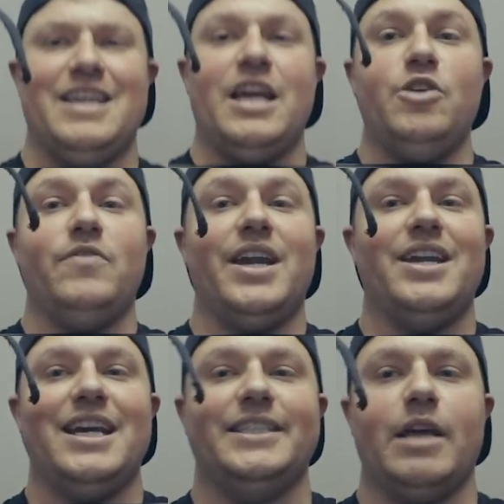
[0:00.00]
And now you've got a
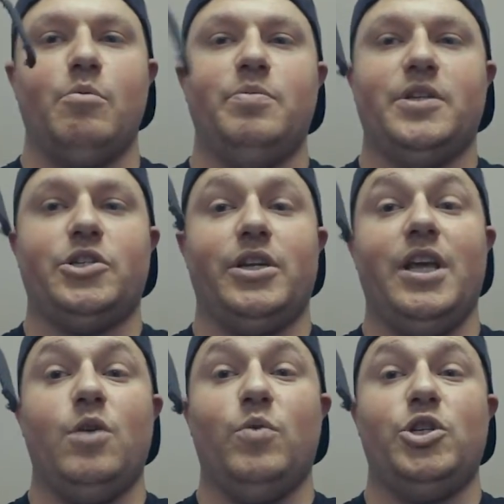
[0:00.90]
nice stable position
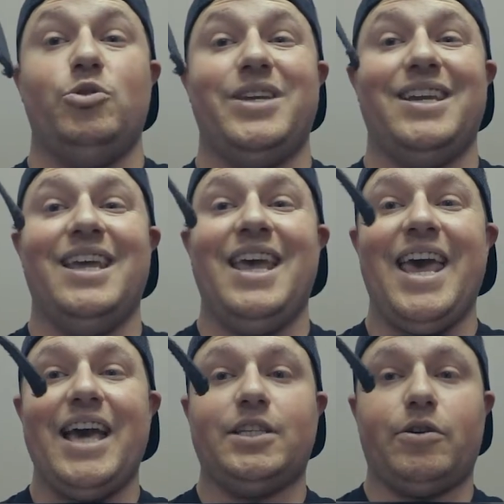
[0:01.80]
in which you can
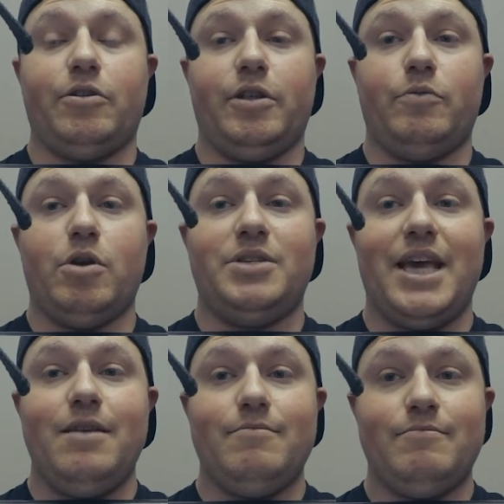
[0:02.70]
externally
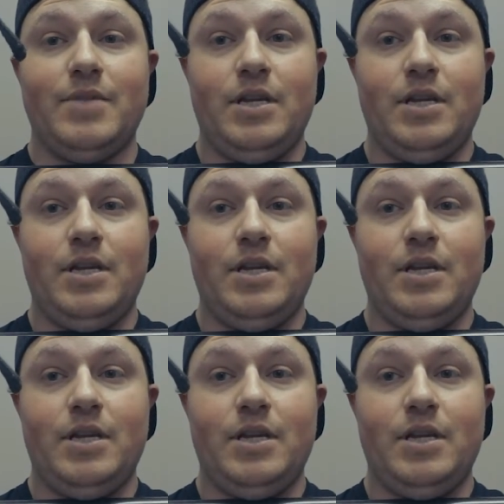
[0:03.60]
rotate,